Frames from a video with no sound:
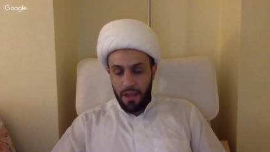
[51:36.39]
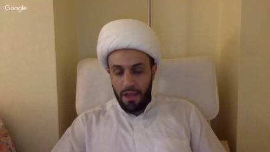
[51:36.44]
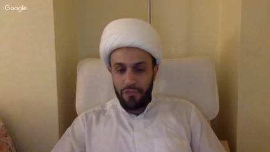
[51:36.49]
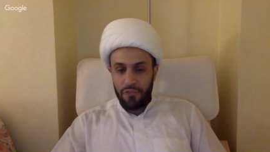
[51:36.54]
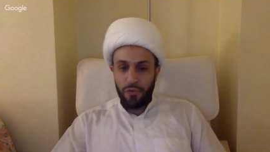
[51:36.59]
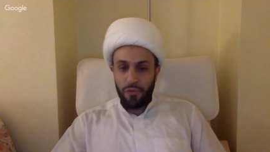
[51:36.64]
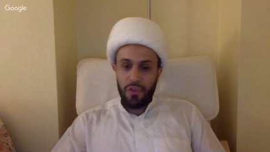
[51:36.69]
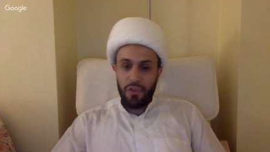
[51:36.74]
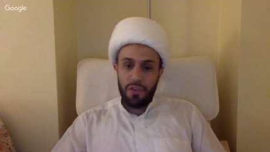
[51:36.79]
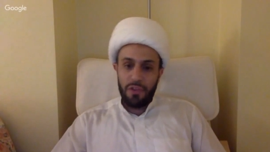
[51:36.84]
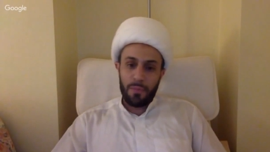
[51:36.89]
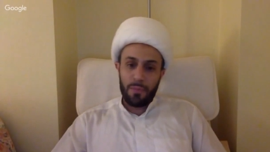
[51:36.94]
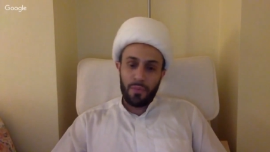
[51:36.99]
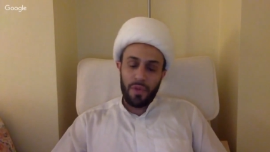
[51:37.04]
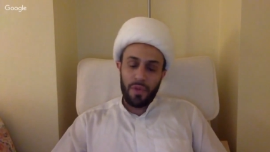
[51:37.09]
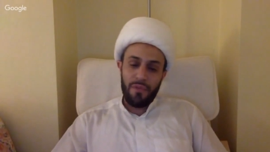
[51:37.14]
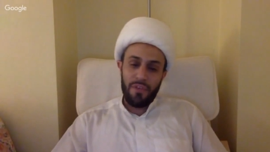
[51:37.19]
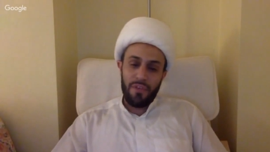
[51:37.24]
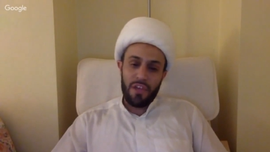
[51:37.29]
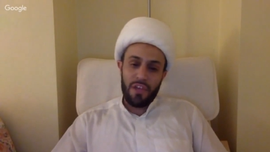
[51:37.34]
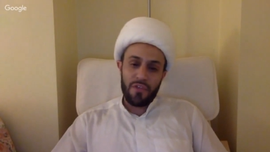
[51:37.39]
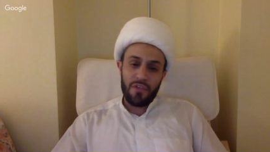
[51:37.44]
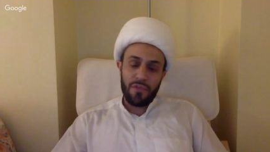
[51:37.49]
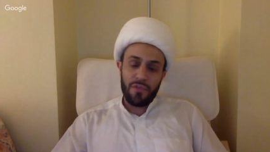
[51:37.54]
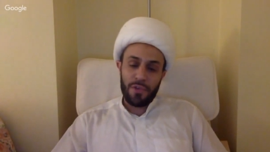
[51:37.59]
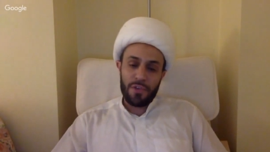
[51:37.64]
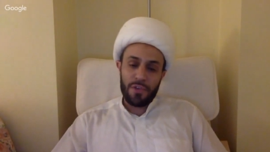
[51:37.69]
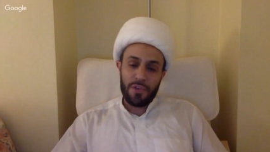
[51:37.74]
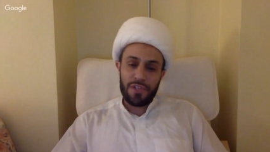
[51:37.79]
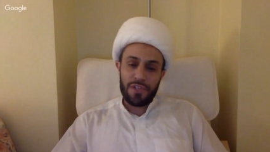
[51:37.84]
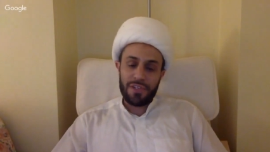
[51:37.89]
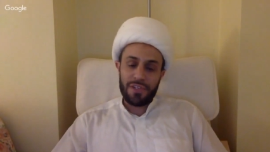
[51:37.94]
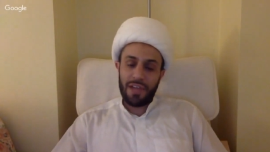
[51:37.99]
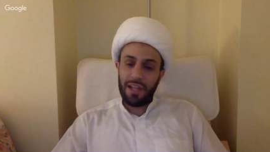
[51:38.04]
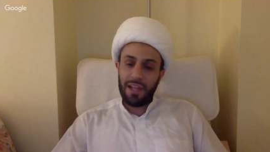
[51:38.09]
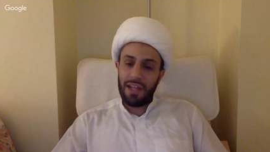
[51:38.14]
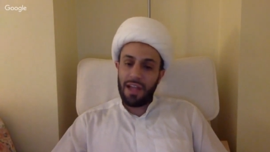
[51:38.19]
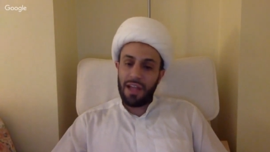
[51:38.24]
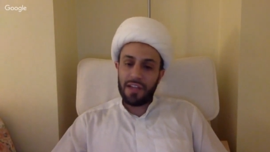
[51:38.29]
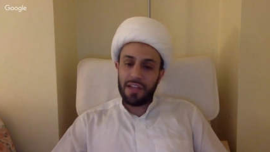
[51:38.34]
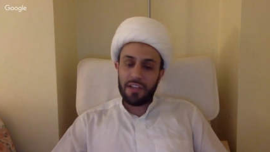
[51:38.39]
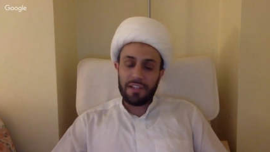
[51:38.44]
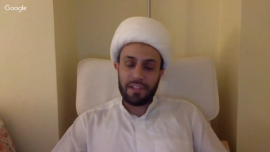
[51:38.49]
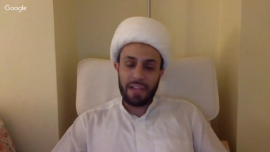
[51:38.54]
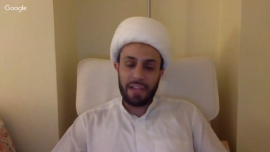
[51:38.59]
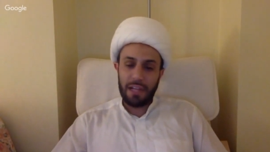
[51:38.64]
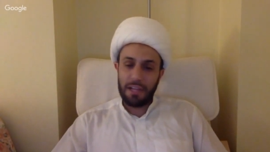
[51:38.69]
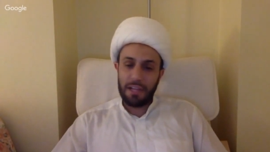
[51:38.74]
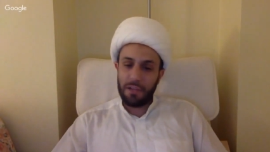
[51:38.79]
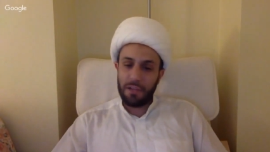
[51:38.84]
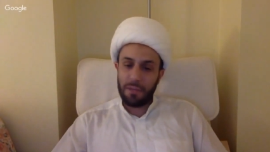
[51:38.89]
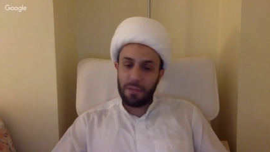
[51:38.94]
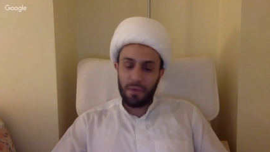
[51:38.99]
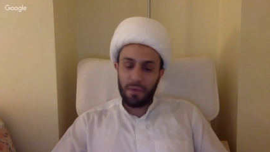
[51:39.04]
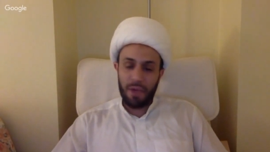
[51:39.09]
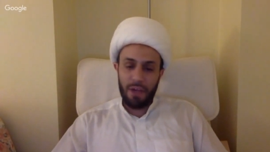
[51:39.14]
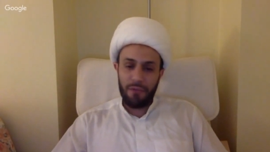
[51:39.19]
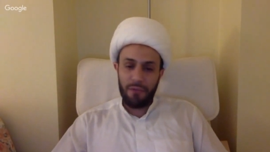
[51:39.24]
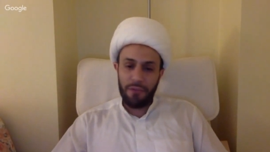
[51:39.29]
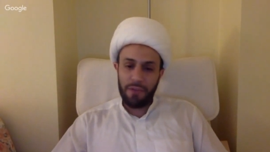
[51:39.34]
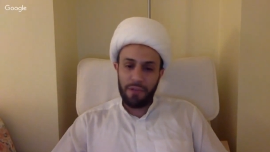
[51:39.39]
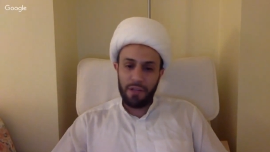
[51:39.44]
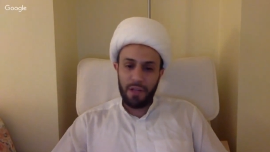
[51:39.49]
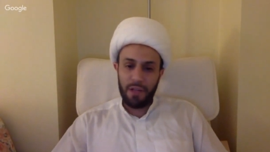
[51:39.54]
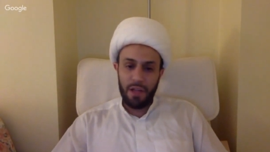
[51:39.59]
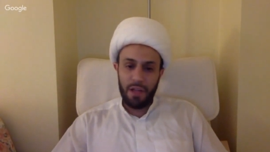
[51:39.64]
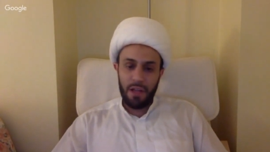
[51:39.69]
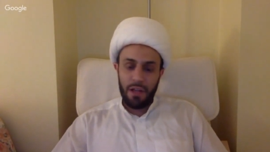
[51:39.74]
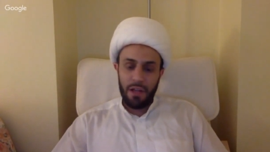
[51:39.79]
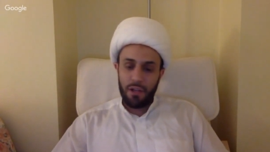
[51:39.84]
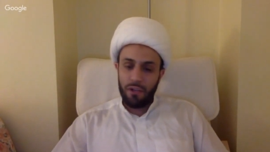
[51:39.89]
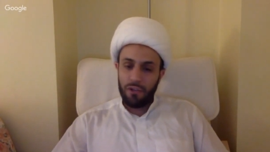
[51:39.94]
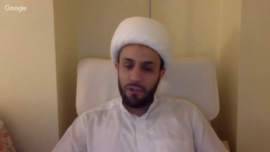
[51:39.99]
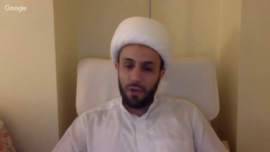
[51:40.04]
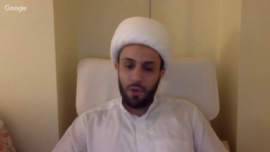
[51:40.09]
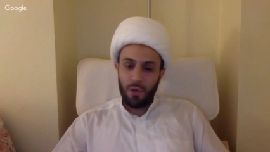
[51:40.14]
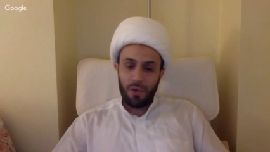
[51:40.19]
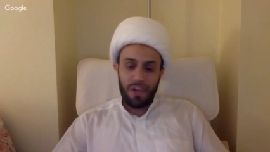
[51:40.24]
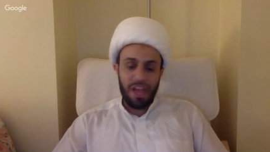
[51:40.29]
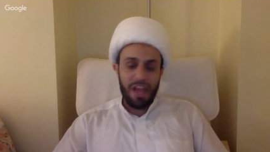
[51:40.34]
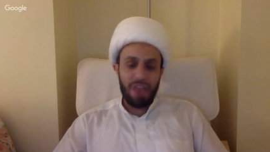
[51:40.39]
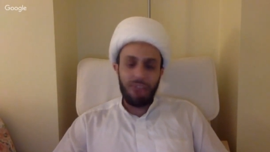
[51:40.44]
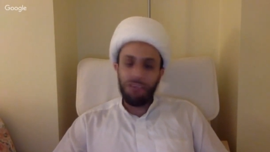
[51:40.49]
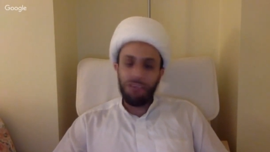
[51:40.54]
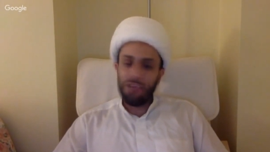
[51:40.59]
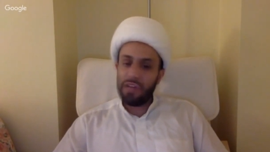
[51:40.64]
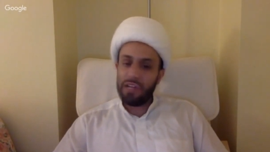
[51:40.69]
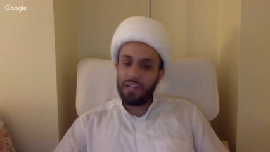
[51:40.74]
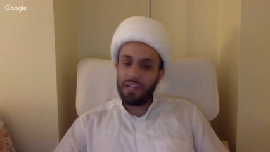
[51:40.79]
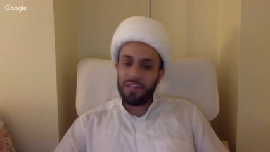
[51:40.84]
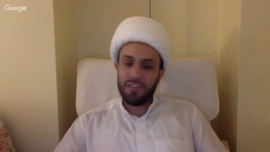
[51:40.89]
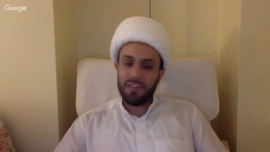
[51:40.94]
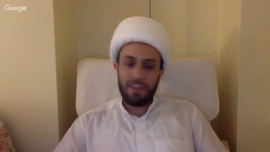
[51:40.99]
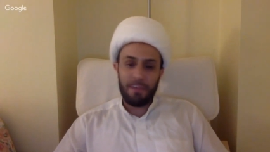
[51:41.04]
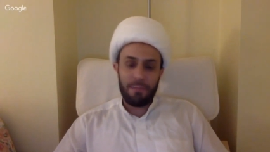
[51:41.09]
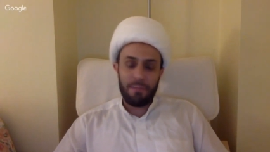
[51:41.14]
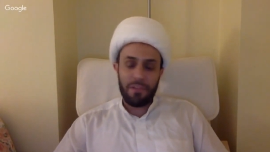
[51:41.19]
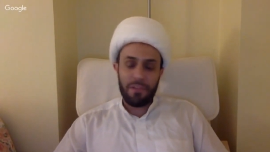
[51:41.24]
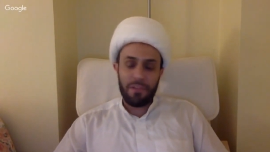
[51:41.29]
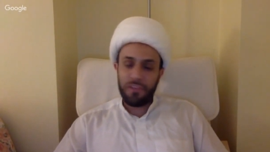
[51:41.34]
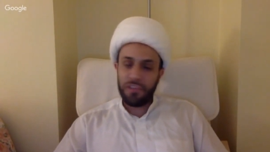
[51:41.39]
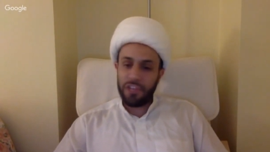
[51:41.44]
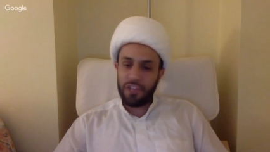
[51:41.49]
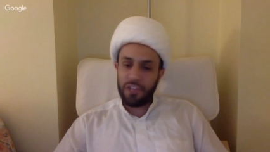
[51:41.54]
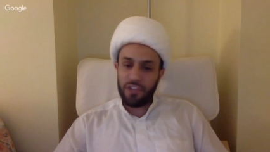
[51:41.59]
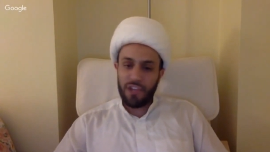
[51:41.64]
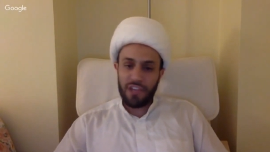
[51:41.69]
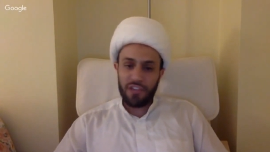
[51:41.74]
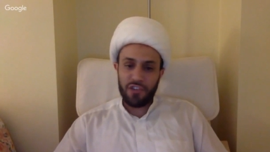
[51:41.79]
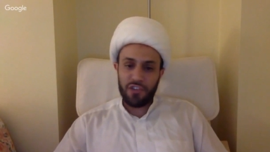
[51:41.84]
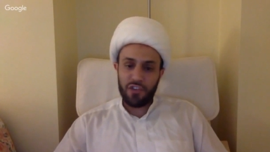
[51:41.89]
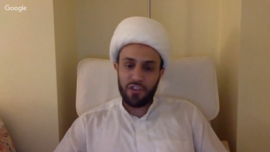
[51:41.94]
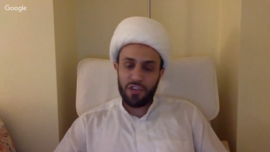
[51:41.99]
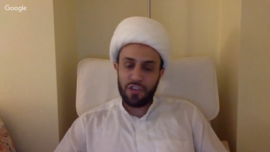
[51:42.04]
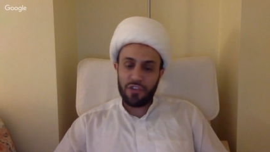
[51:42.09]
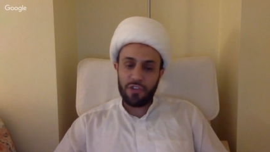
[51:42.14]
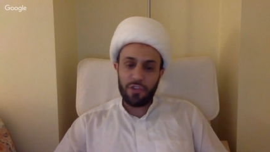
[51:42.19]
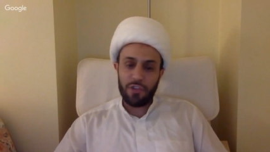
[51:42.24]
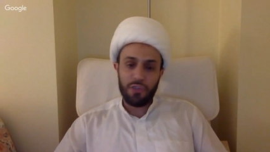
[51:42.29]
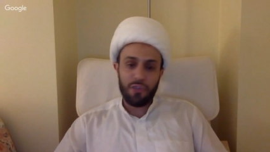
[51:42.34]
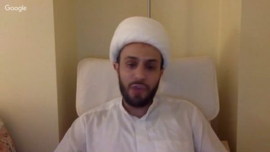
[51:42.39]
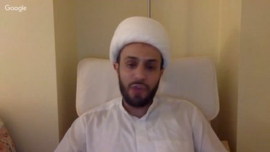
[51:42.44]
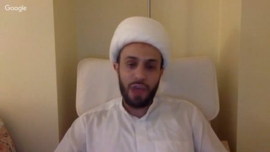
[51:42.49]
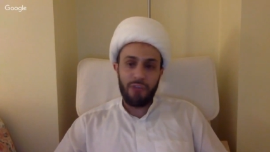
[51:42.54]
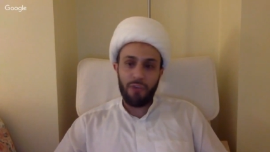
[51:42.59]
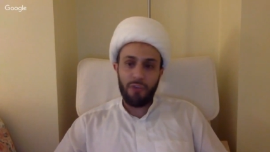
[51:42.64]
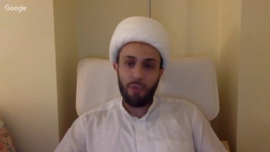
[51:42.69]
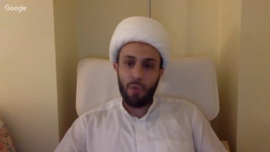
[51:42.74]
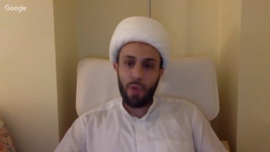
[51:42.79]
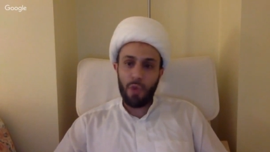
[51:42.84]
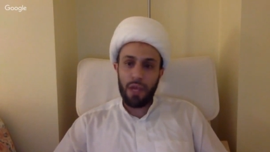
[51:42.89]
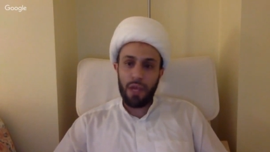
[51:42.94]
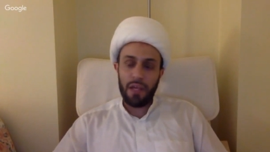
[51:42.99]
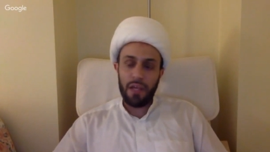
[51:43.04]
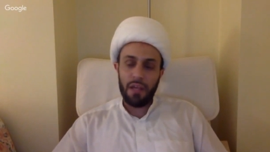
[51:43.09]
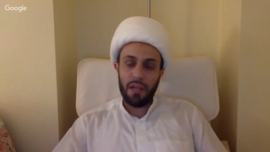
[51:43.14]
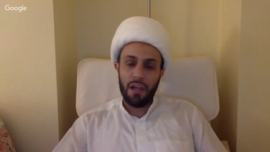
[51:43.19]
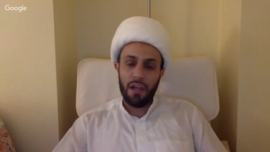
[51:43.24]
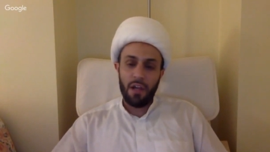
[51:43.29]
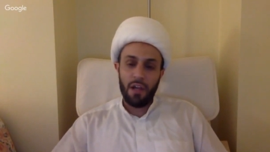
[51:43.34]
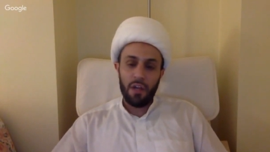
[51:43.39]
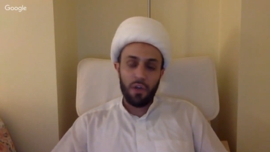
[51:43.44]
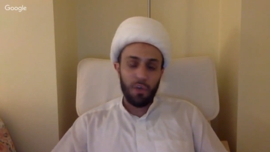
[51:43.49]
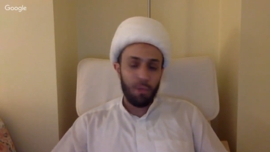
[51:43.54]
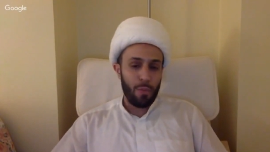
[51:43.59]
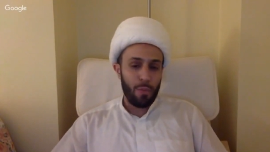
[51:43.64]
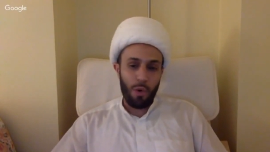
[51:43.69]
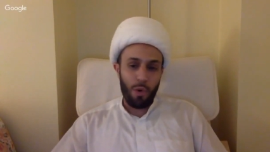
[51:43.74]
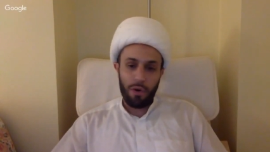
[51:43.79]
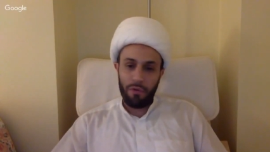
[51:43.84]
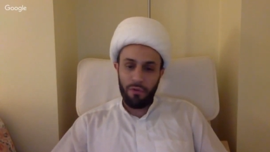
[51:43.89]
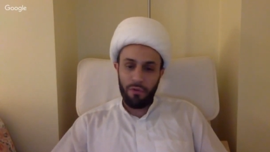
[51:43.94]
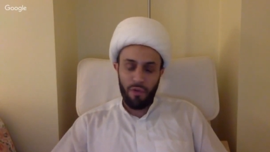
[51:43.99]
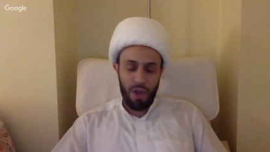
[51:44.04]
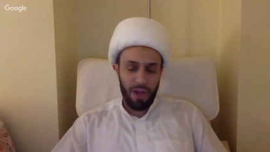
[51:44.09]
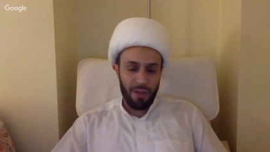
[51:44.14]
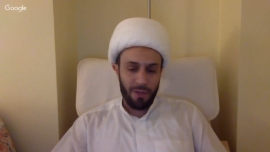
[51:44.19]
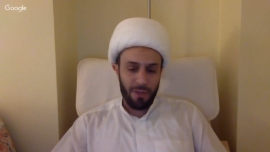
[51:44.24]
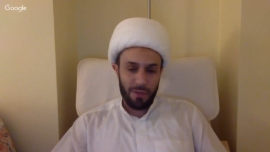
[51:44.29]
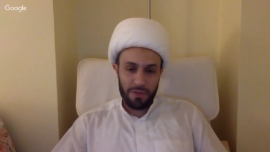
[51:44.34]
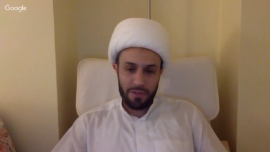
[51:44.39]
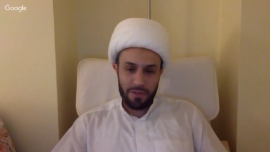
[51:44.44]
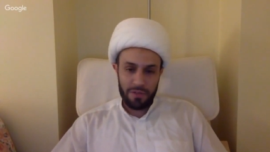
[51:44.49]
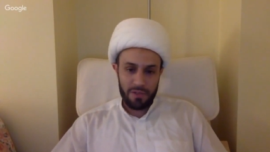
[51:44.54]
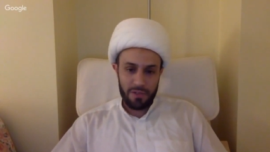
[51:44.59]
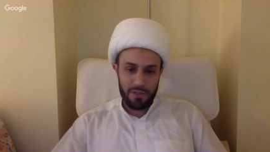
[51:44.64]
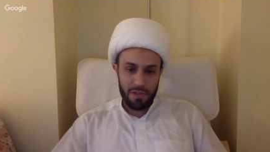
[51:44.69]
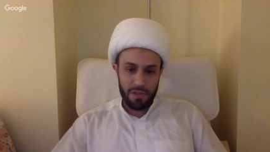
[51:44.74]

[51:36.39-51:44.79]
So in the previous verses, Allah is telling the Prophet, don't ever accept the suggestion to drive away your poor followers.